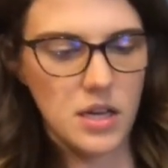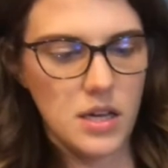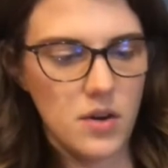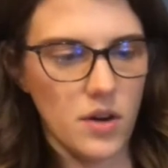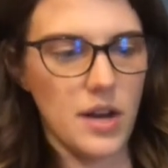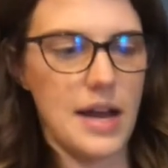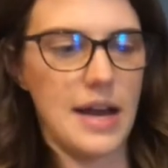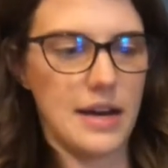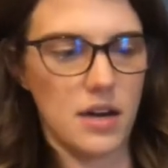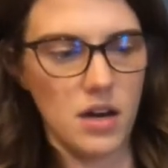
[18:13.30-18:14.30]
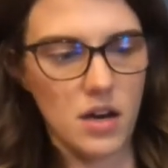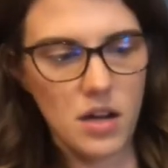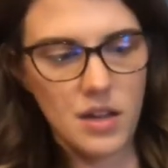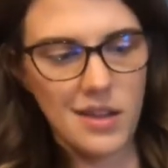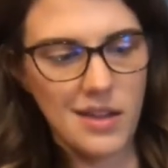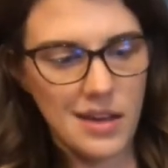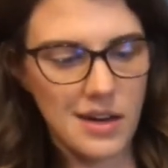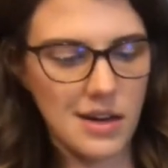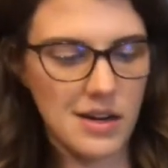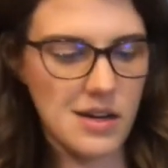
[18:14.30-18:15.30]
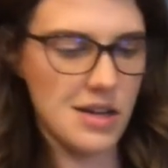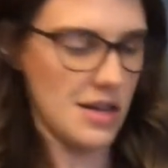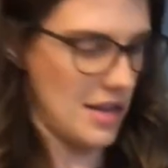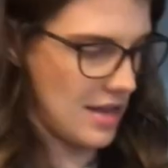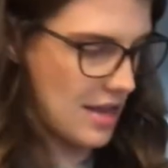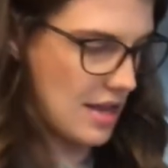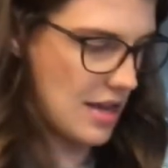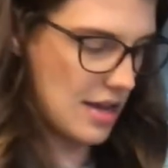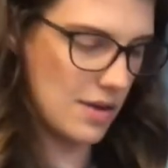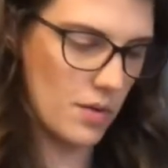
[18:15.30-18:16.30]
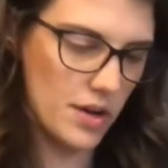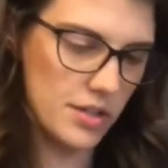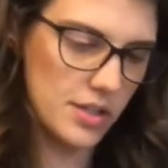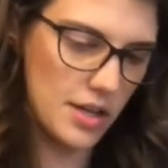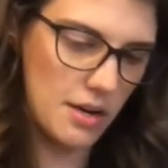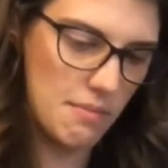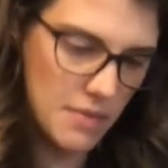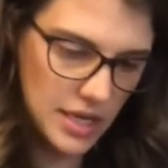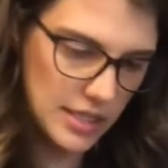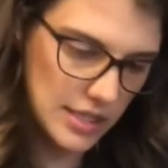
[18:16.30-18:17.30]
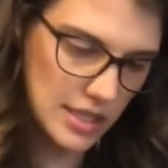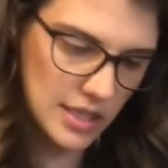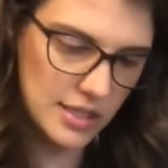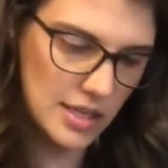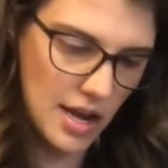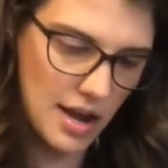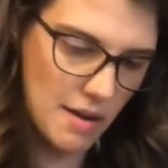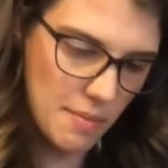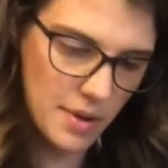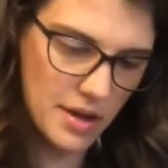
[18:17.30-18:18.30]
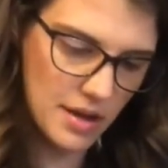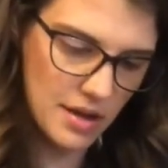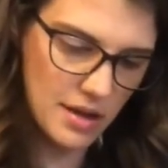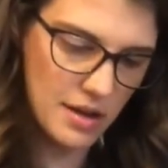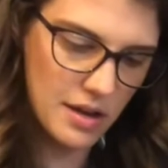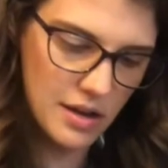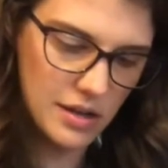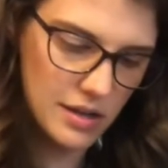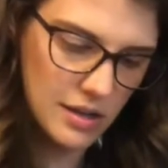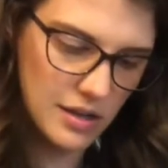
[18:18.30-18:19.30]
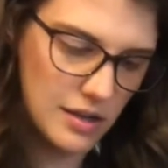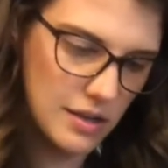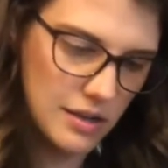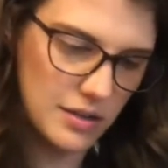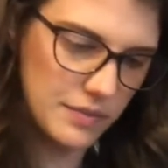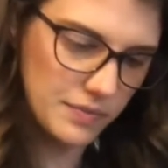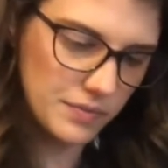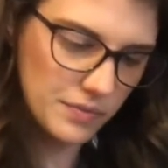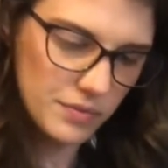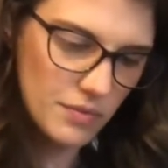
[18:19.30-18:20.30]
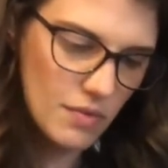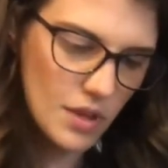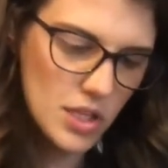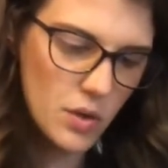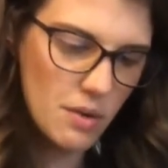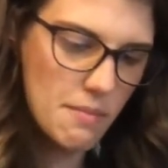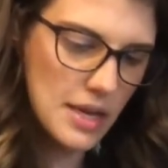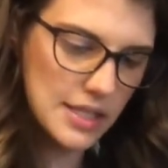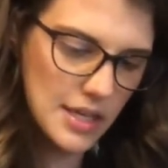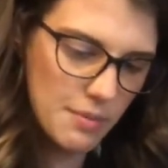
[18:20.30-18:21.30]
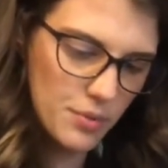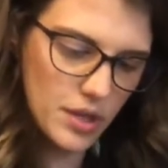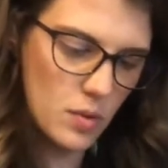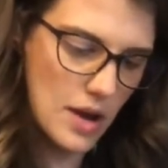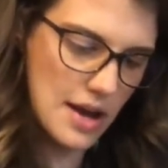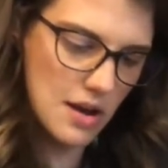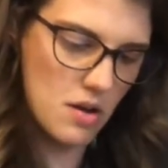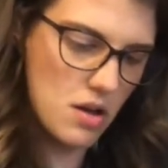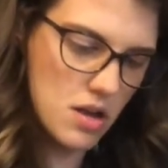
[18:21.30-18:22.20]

We're gonna add it all in there. And we're just gonna mix this up. So you wanna mix it up really well.